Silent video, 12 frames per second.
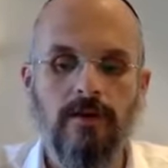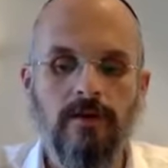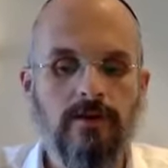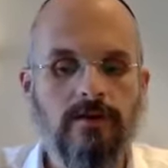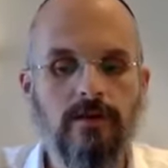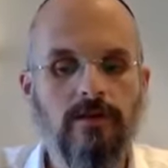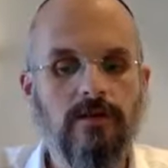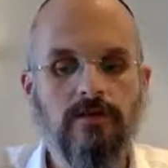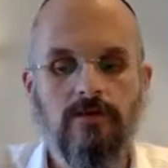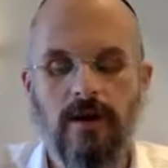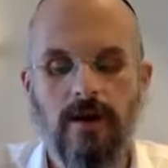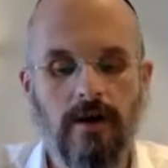is going to
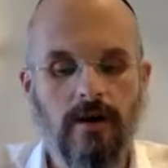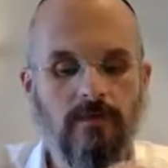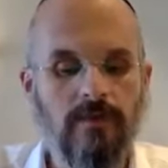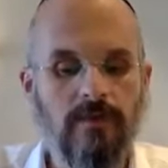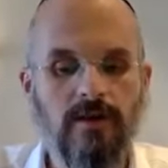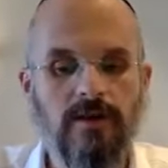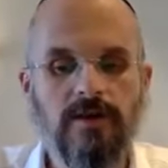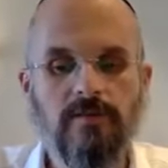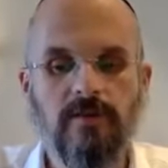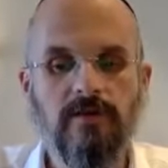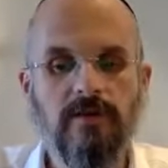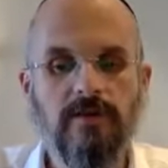describe the
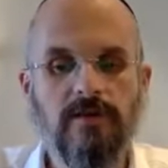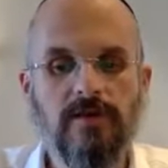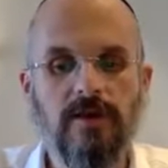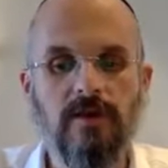experience